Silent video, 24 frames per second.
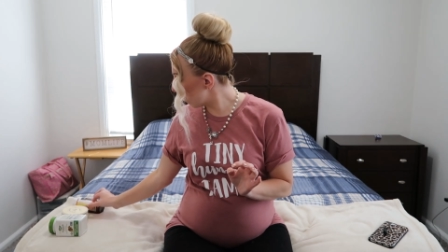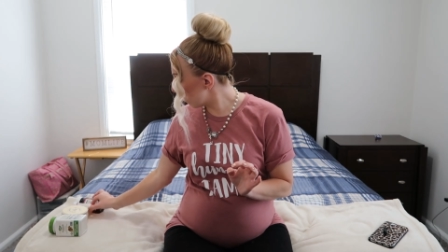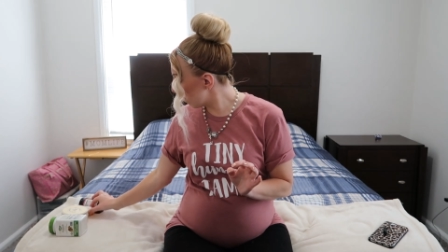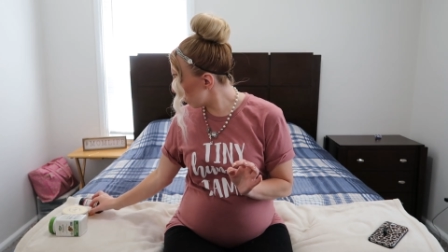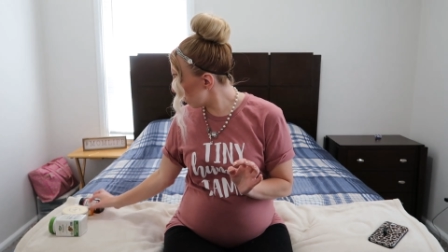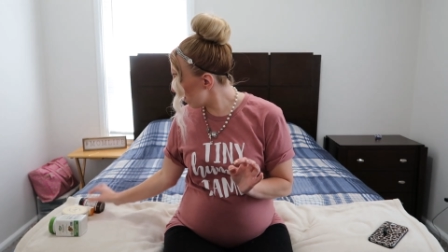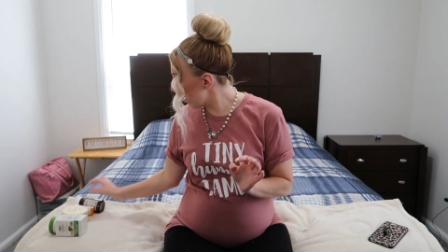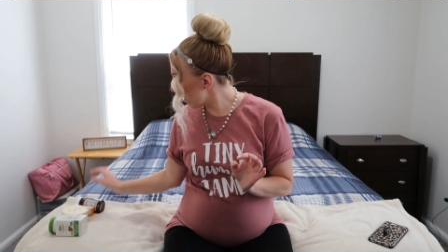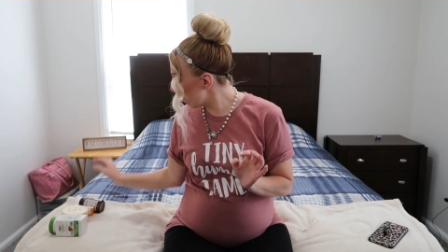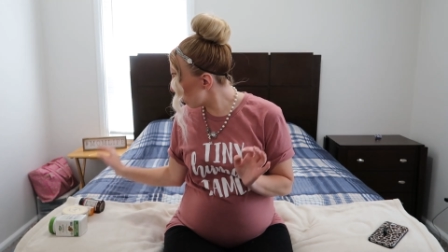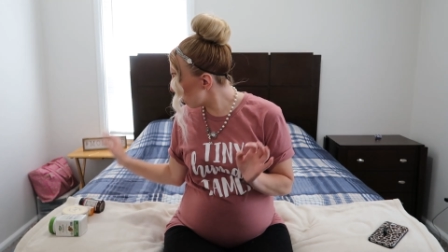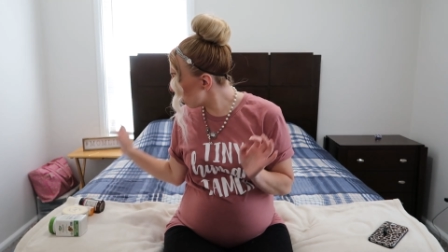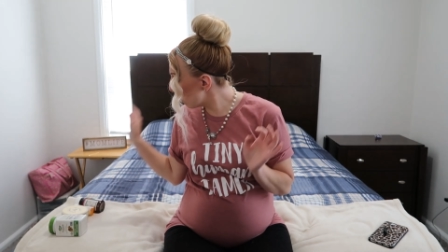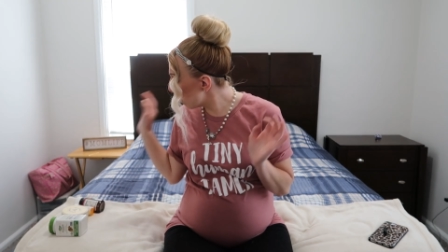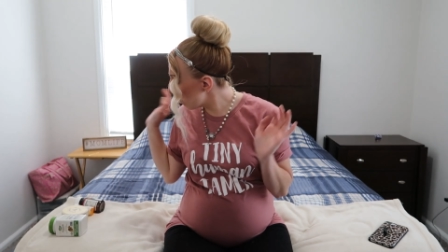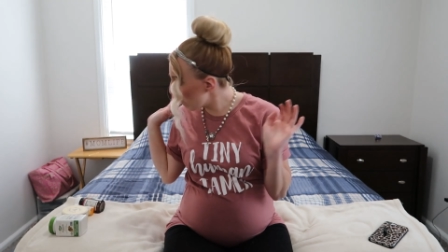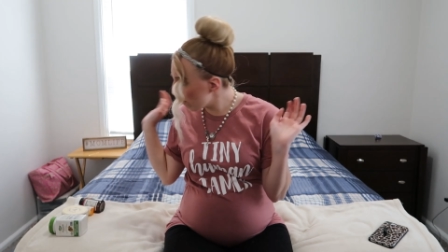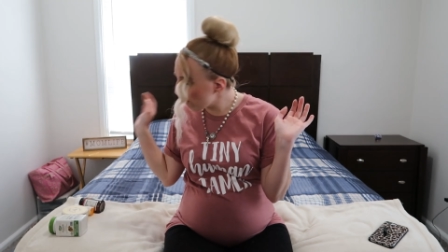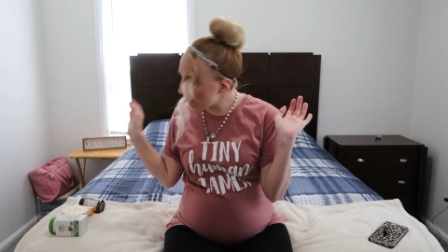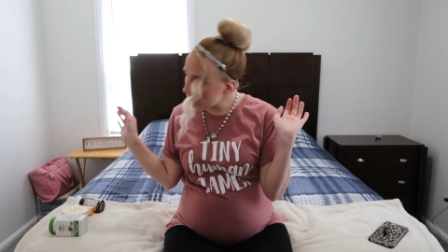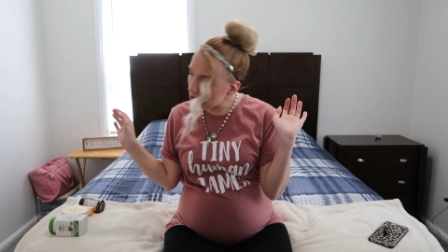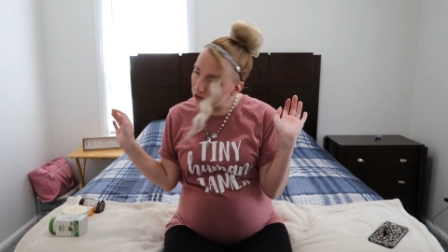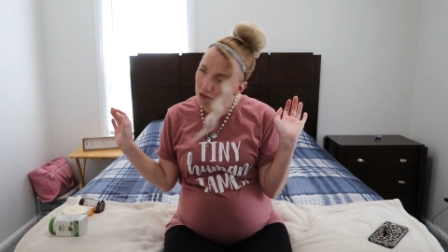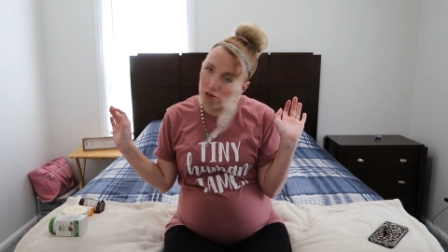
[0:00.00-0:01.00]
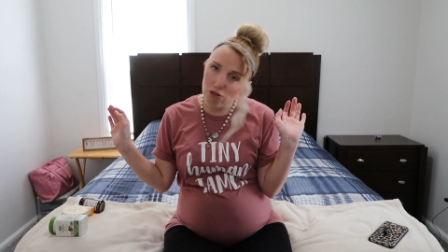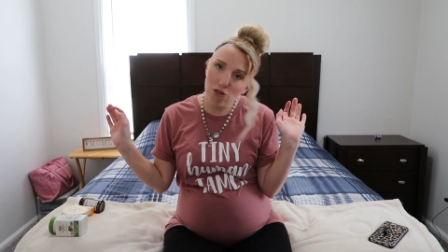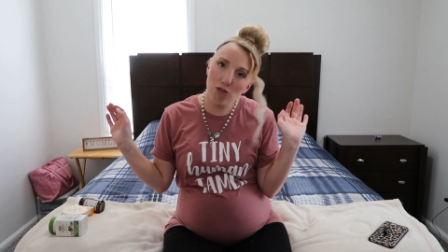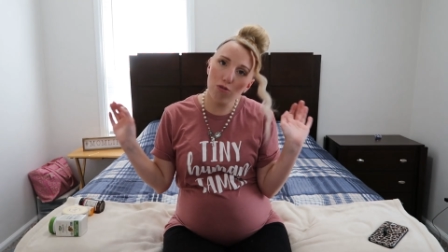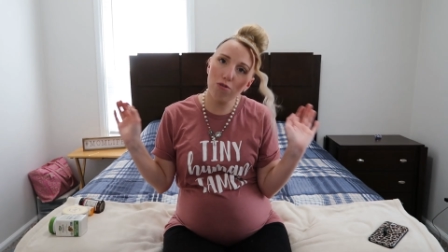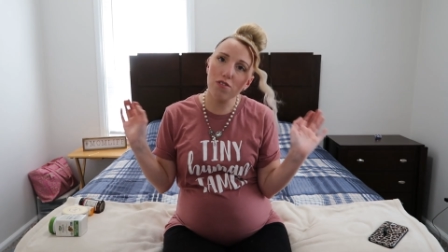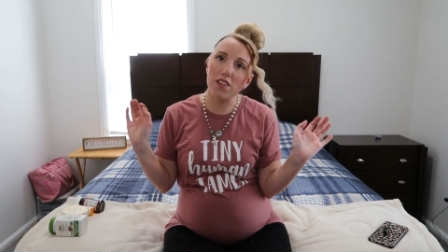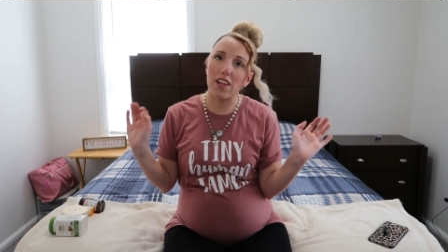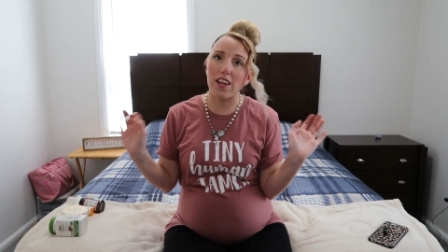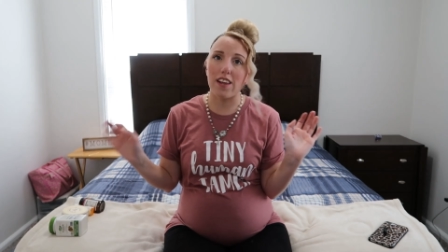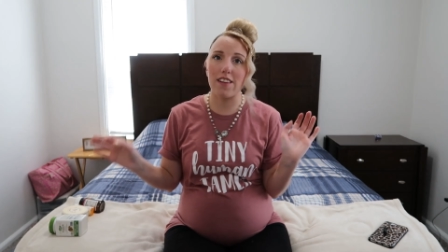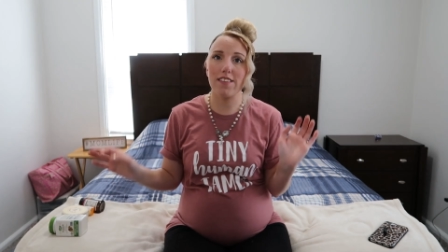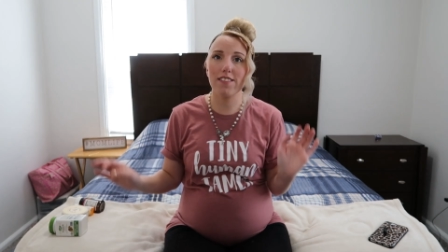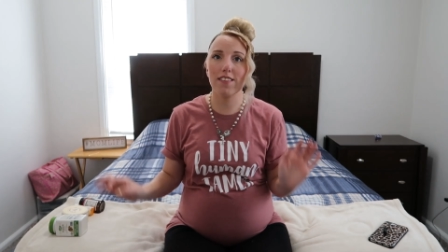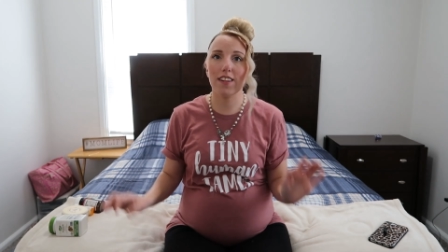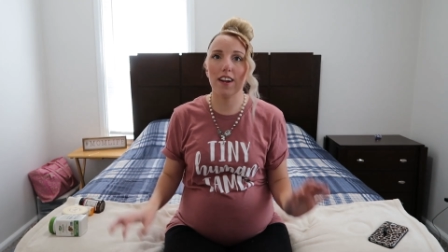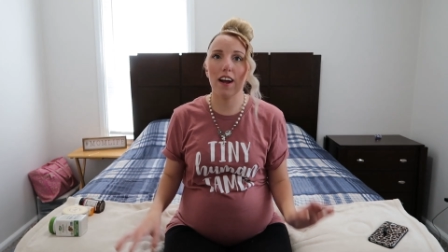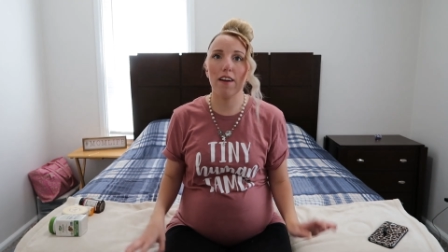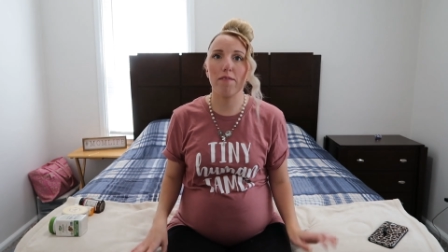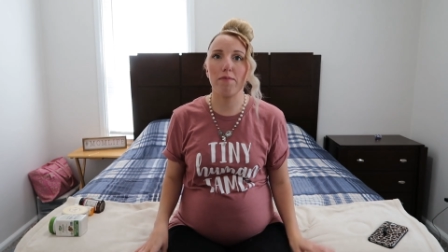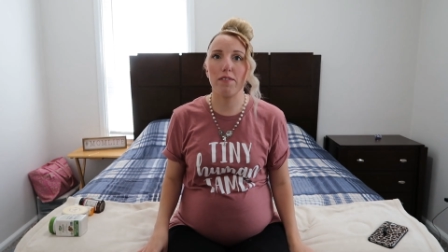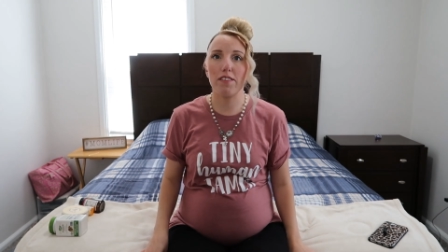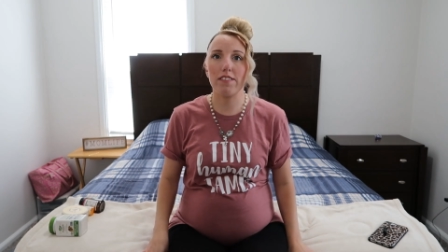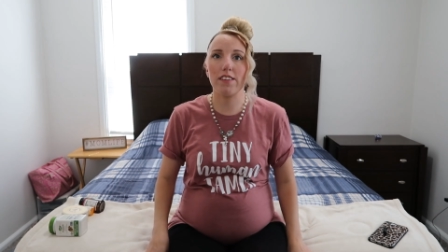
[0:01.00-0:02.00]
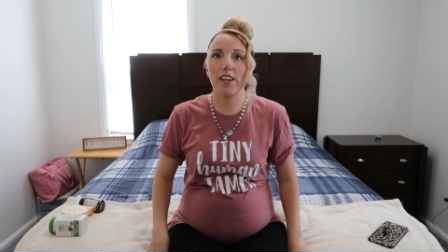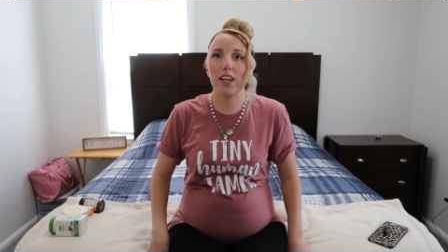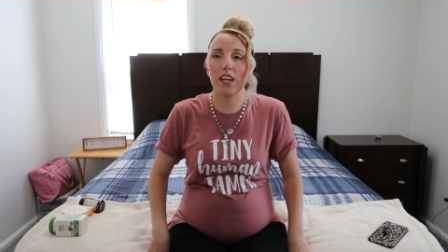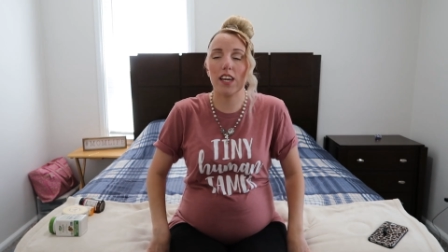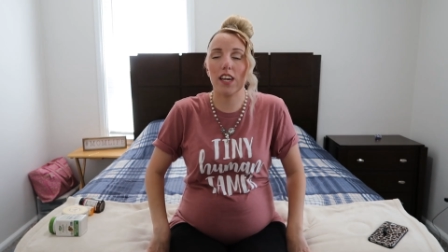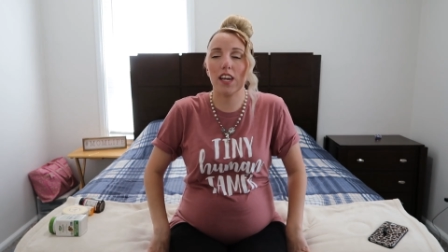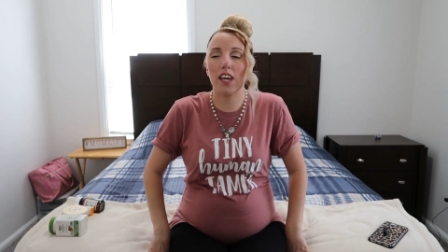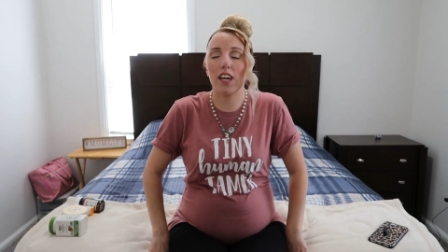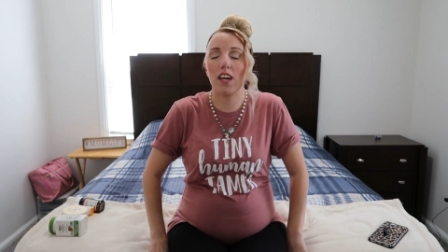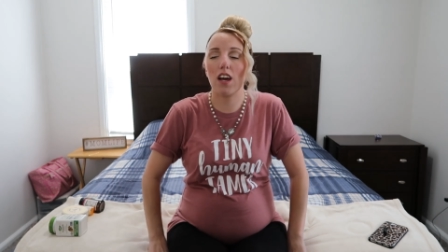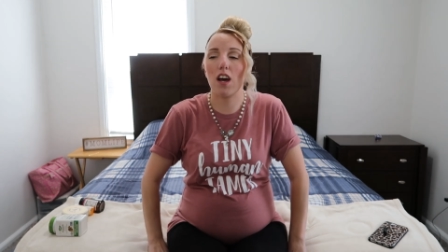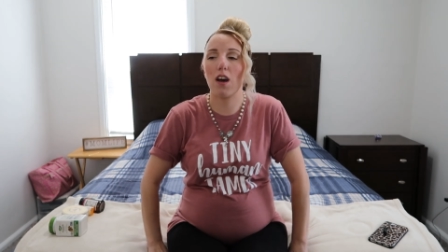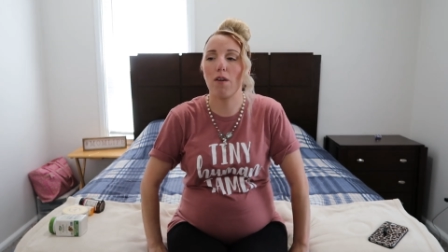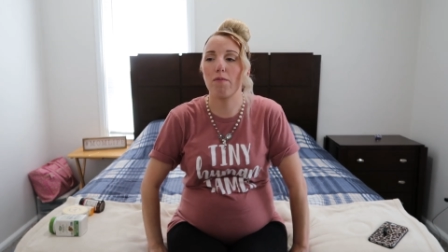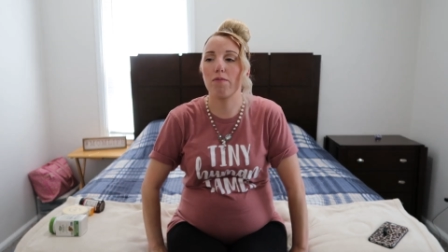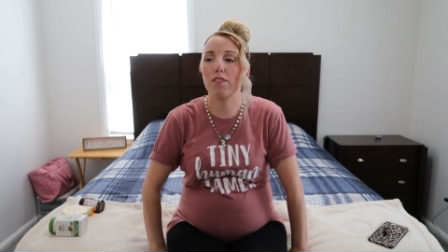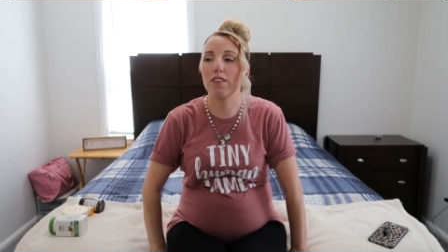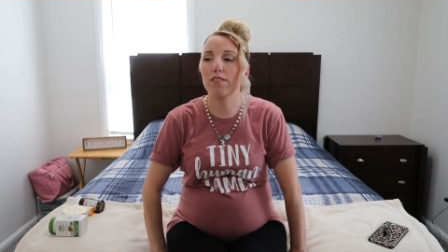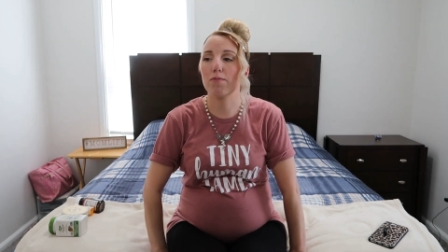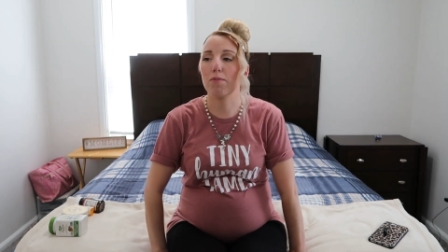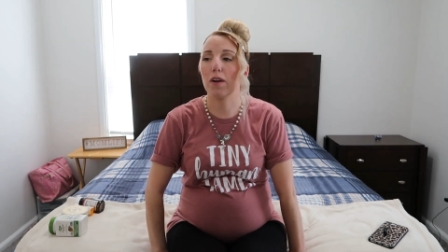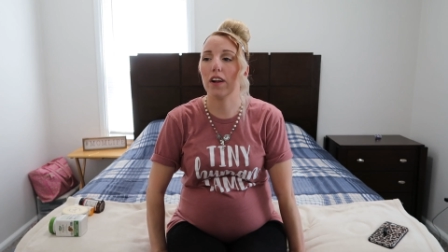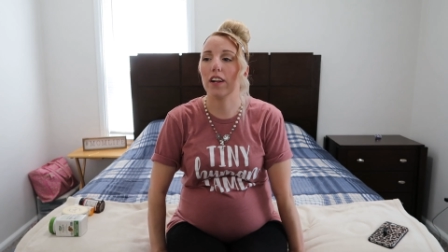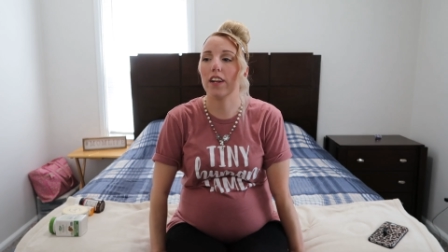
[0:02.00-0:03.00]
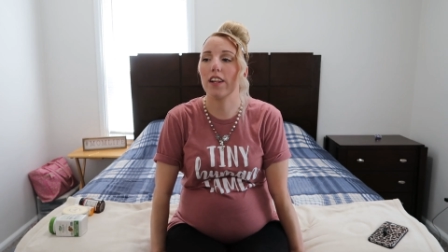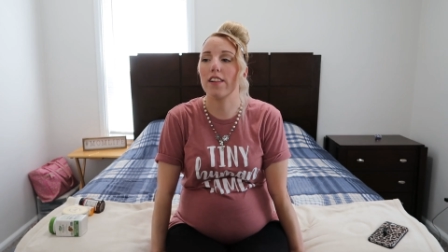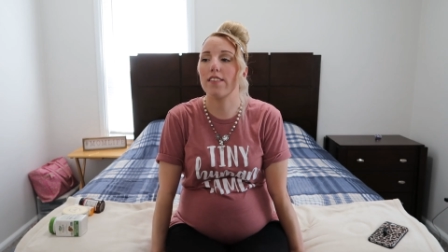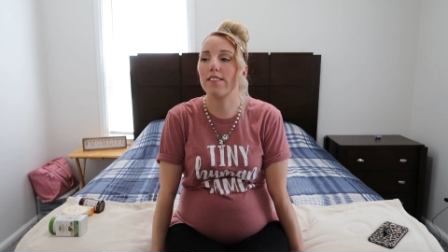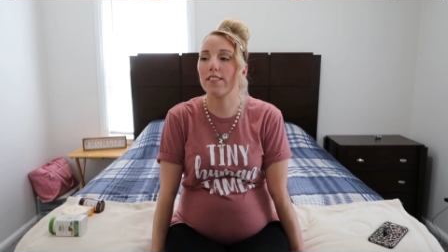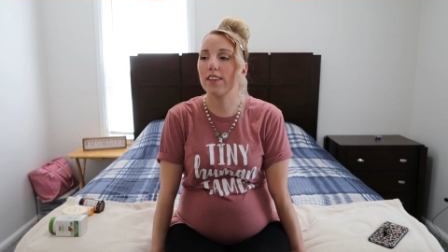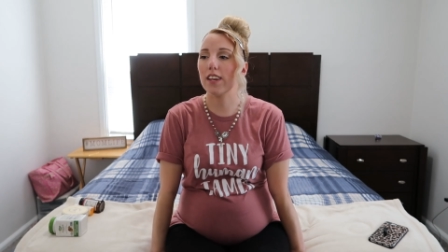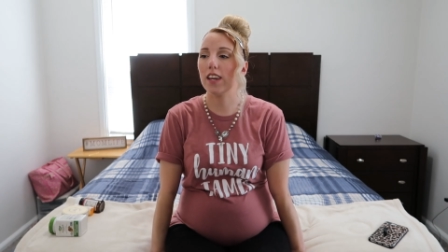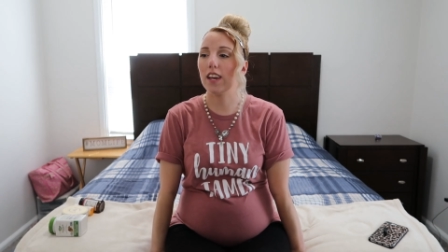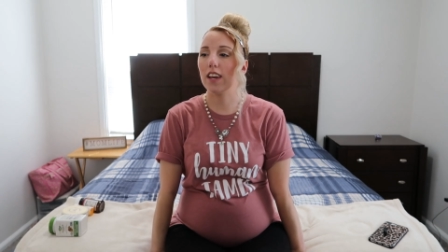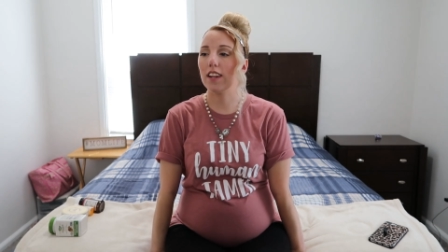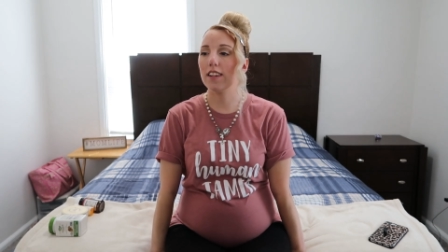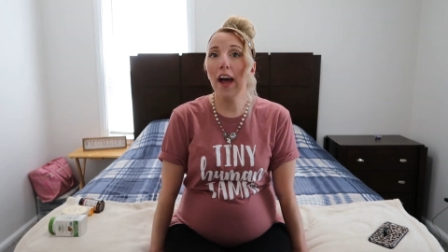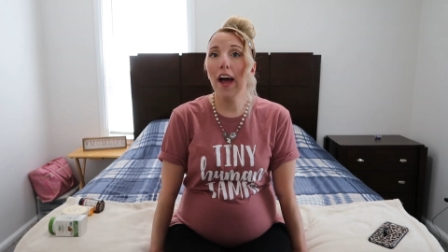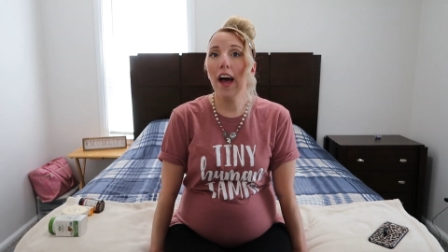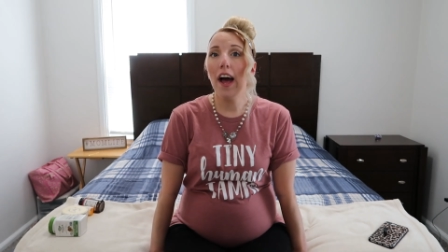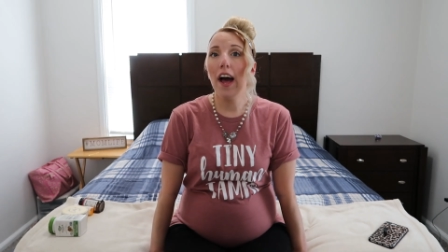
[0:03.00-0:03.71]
my two two things that I've been taking um, this pregnancy.